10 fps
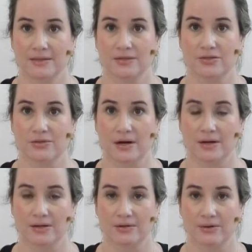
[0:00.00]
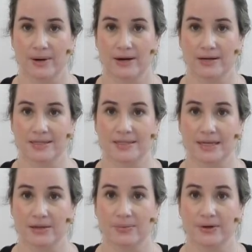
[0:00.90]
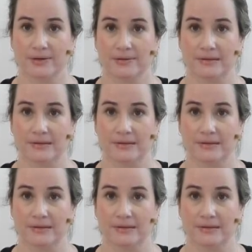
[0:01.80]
to draw your awareness inward.